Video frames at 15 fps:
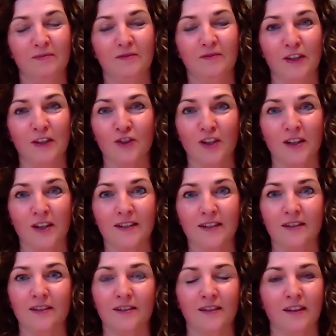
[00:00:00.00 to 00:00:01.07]

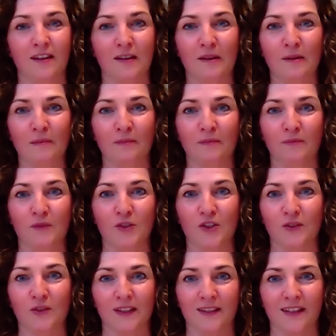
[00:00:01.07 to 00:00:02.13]
franchises, which
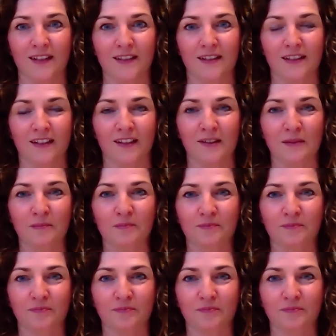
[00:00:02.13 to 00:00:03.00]
is fantastic.